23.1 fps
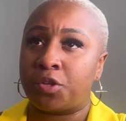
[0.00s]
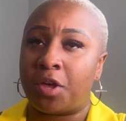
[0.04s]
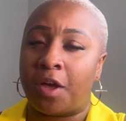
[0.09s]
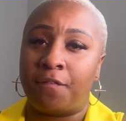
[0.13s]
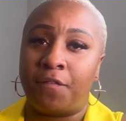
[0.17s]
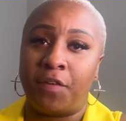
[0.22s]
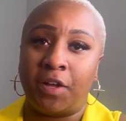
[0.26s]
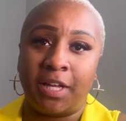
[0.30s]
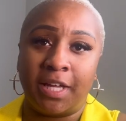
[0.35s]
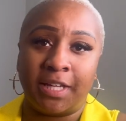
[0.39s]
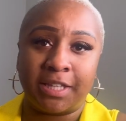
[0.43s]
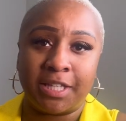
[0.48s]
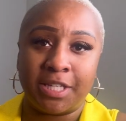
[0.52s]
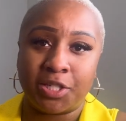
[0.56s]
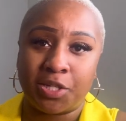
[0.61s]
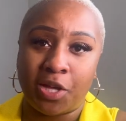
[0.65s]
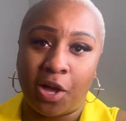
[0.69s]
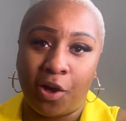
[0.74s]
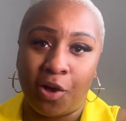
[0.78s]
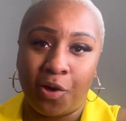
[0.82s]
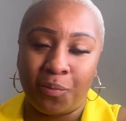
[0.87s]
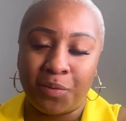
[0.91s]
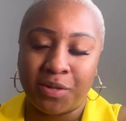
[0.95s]
So I felt like this
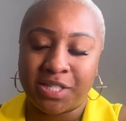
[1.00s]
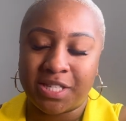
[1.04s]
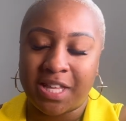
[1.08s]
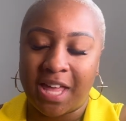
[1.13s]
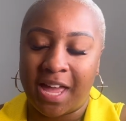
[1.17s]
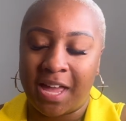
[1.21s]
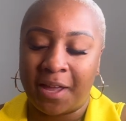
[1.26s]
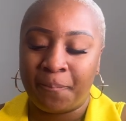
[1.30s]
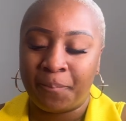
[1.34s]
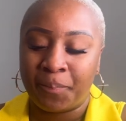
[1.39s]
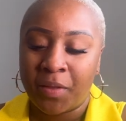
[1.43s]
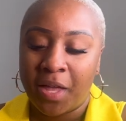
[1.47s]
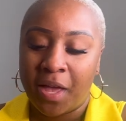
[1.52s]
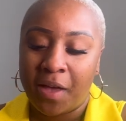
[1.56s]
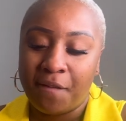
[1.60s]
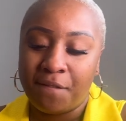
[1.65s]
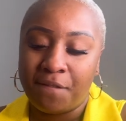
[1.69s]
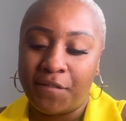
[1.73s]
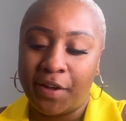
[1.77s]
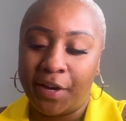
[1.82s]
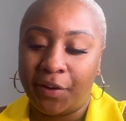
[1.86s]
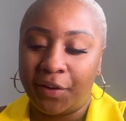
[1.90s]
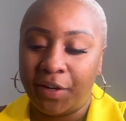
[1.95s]
haul was like
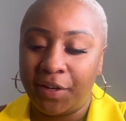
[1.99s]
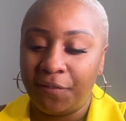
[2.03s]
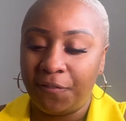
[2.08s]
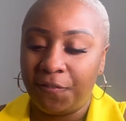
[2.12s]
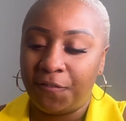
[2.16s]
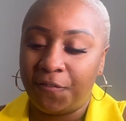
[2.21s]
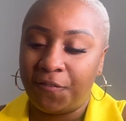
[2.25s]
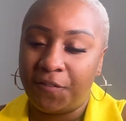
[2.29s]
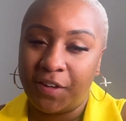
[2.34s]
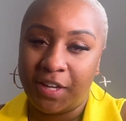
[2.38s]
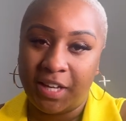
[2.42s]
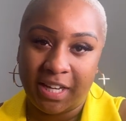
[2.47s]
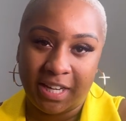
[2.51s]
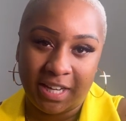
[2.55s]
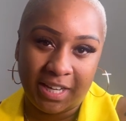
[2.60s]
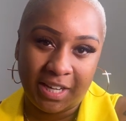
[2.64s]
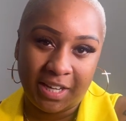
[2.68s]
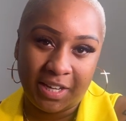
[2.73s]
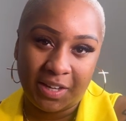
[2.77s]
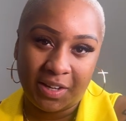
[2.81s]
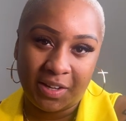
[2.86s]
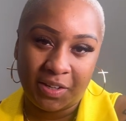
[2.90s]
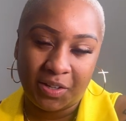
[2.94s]
very
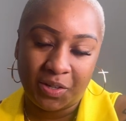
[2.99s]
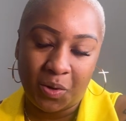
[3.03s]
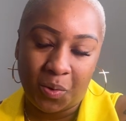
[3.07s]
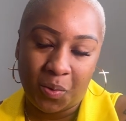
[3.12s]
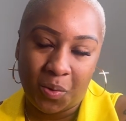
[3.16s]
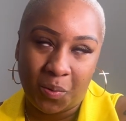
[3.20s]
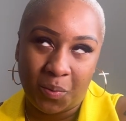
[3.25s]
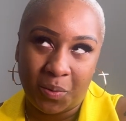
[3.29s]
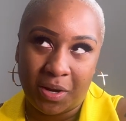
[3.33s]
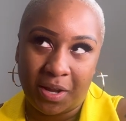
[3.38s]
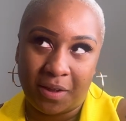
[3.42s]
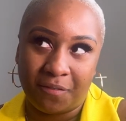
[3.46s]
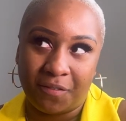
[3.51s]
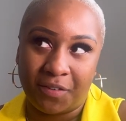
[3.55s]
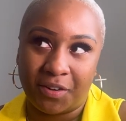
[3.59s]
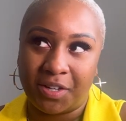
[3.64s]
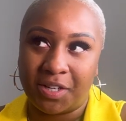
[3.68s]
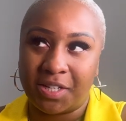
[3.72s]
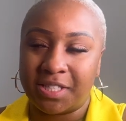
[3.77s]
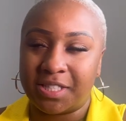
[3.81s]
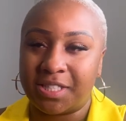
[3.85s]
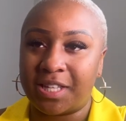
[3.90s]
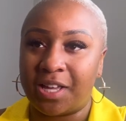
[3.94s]
fitting or
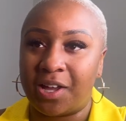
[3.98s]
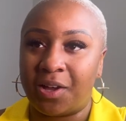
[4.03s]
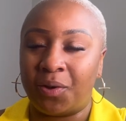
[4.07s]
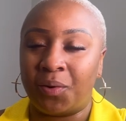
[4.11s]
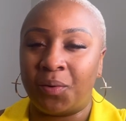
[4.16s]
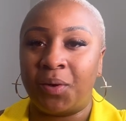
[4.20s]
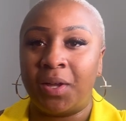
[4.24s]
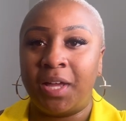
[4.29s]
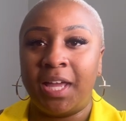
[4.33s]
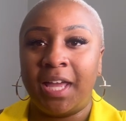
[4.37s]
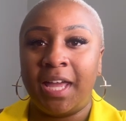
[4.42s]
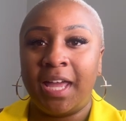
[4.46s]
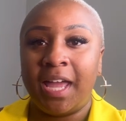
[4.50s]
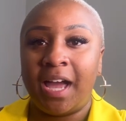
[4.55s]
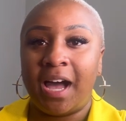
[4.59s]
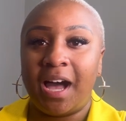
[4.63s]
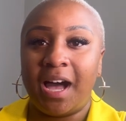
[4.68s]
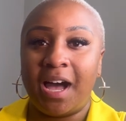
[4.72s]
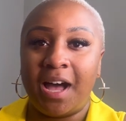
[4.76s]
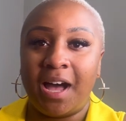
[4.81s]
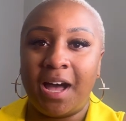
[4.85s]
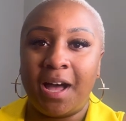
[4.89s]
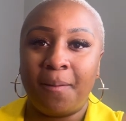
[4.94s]
whatever. So
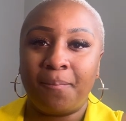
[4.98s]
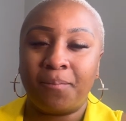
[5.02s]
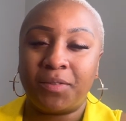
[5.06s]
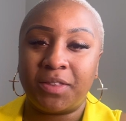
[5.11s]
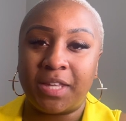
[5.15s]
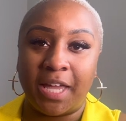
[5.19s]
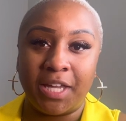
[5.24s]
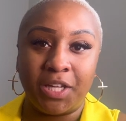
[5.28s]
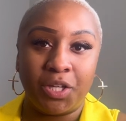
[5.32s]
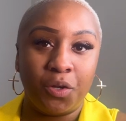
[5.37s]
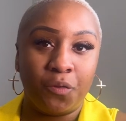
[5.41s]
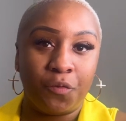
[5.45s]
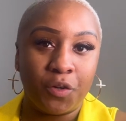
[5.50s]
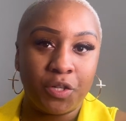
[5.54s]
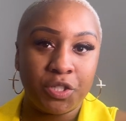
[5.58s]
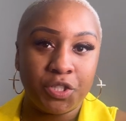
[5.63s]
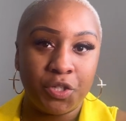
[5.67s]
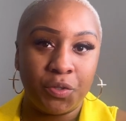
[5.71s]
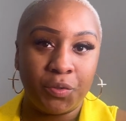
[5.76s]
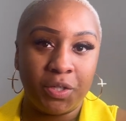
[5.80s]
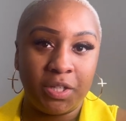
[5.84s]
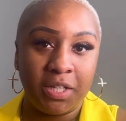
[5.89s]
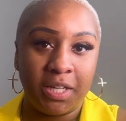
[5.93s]
thank you for
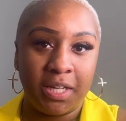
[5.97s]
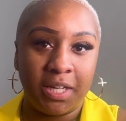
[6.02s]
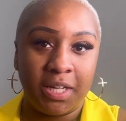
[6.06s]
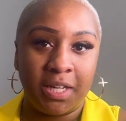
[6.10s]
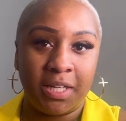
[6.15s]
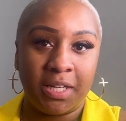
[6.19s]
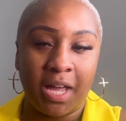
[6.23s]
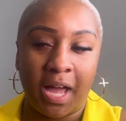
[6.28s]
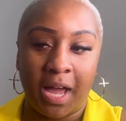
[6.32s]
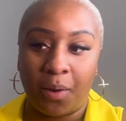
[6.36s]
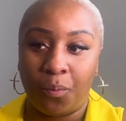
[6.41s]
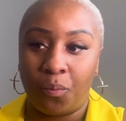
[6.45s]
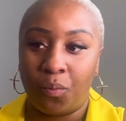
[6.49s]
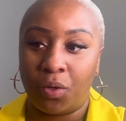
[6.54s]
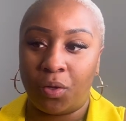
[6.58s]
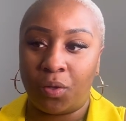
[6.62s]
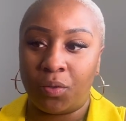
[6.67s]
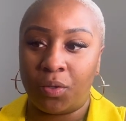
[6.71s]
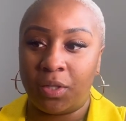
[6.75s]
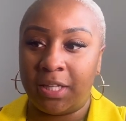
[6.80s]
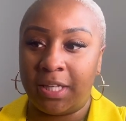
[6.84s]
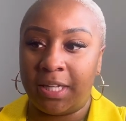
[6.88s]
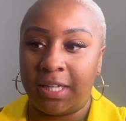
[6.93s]
tuning in. I
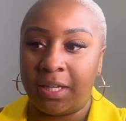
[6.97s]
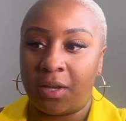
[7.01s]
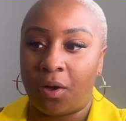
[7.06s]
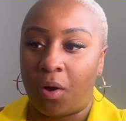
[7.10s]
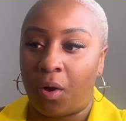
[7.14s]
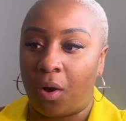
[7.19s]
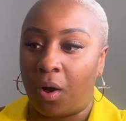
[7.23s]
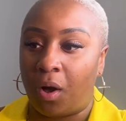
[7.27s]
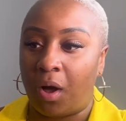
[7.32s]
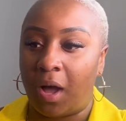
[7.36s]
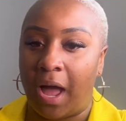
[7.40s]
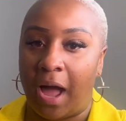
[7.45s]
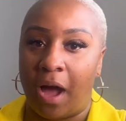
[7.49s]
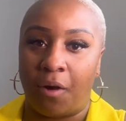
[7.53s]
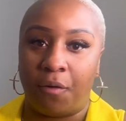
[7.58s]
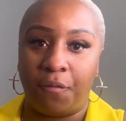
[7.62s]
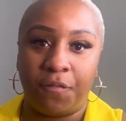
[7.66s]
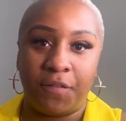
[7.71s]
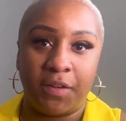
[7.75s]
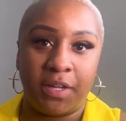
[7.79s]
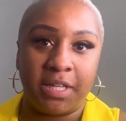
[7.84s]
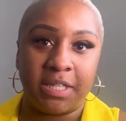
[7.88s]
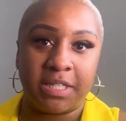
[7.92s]
will link all
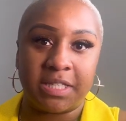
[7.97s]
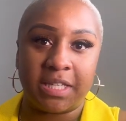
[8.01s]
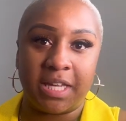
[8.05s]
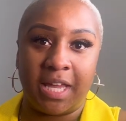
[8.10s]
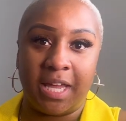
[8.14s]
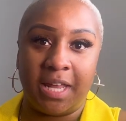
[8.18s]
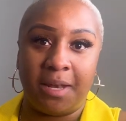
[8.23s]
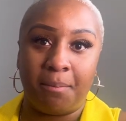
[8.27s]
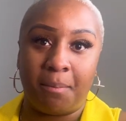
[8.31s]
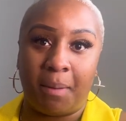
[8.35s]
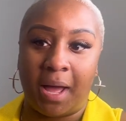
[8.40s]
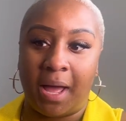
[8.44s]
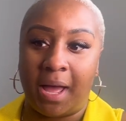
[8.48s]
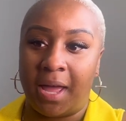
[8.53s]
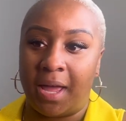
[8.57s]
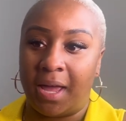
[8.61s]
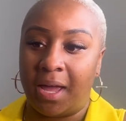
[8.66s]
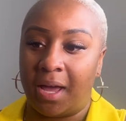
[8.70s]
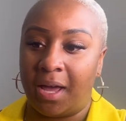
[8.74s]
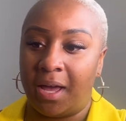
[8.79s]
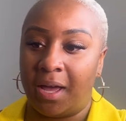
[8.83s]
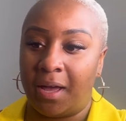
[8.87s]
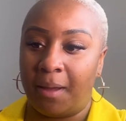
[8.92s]
outfits in
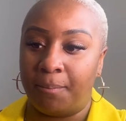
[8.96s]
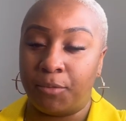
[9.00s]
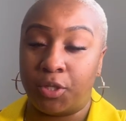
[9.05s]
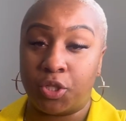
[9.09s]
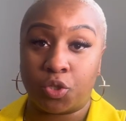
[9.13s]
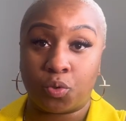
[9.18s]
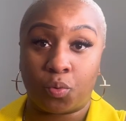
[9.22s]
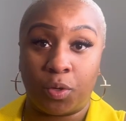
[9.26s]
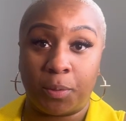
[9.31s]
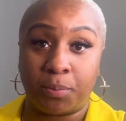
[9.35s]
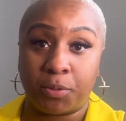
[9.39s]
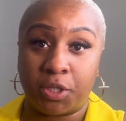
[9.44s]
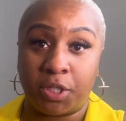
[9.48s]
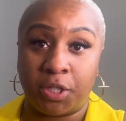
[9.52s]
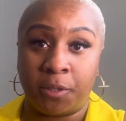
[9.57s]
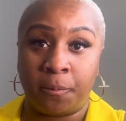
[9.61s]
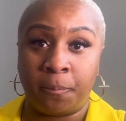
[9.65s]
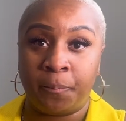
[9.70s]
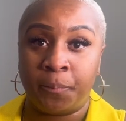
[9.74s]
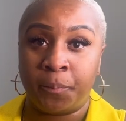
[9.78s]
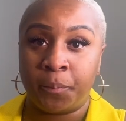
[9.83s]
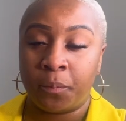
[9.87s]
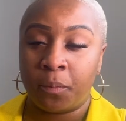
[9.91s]
my
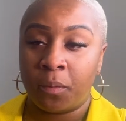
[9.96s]
description.